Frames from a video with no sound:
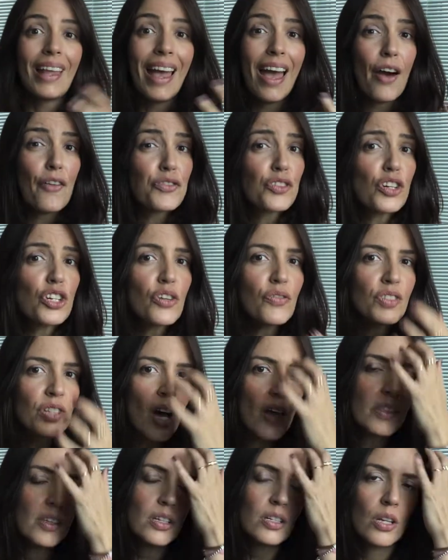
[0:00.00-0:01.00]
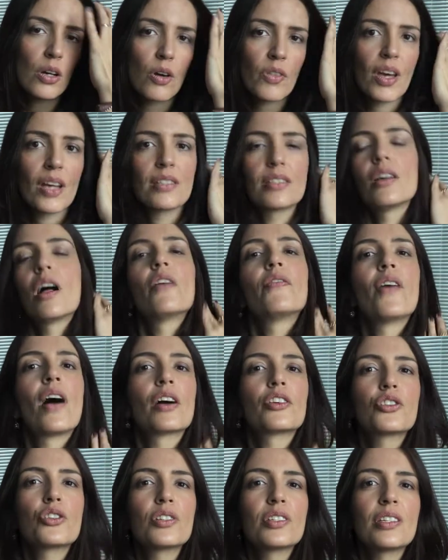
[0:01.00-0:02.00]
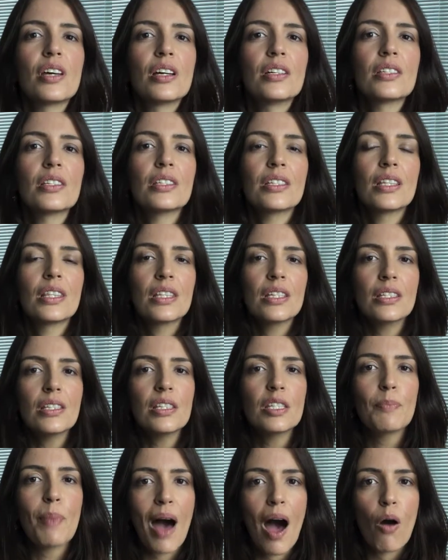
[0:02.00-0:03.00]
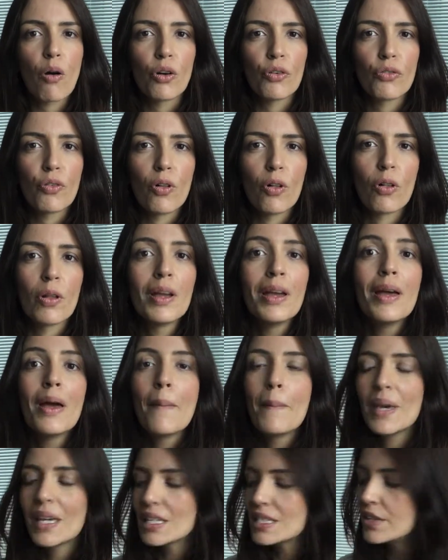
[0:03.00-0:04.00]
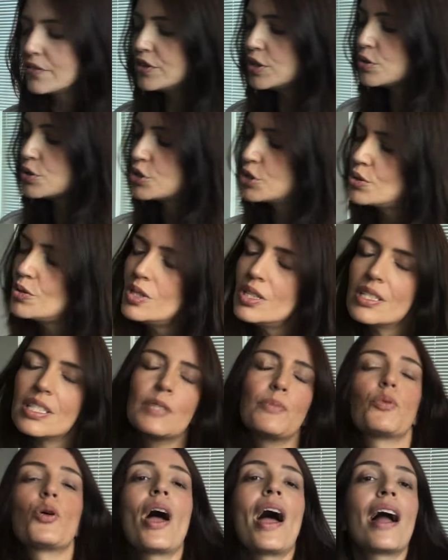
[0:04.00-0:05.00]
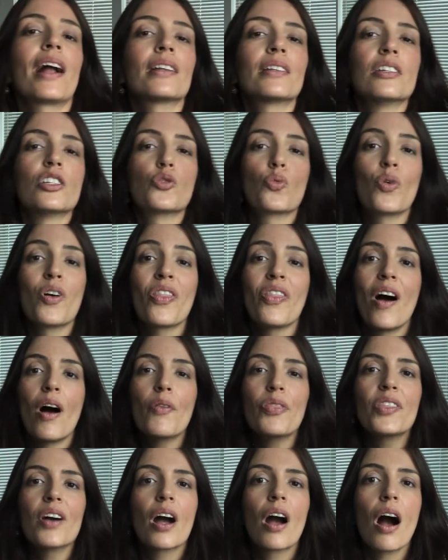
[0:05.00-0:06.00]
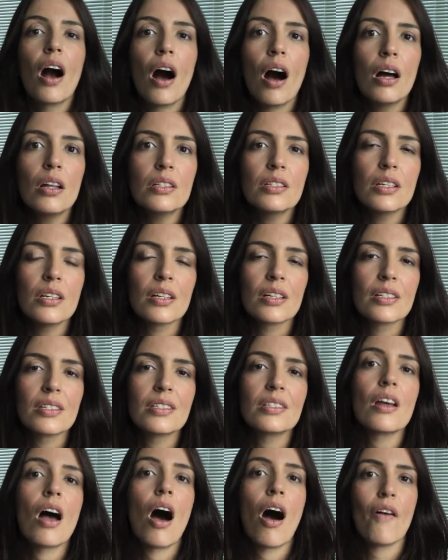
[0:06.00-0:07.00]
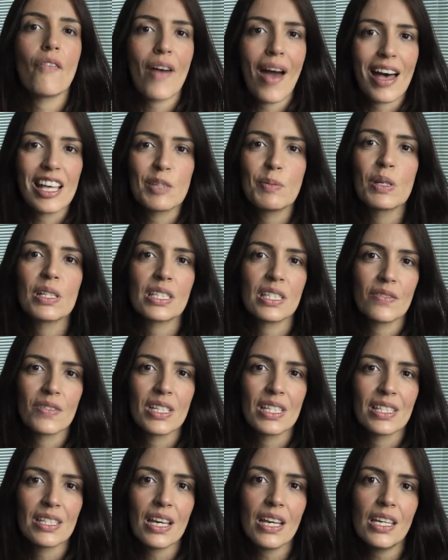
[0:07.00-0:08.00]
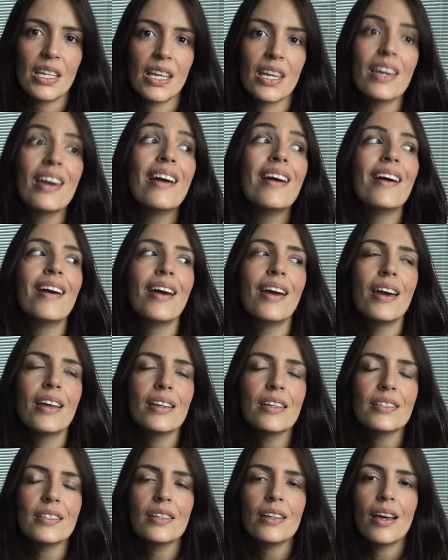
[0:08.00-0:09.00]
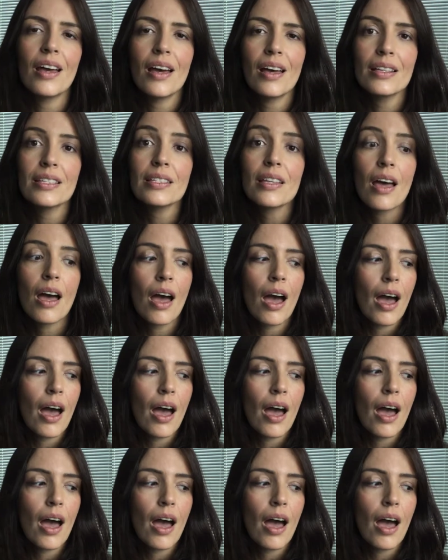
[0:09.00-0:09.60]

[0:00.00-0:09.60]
After you've done the Know Thyself exercises, and this is powerful, because if you do this practice without the context of aspects of the psyche, it isn't as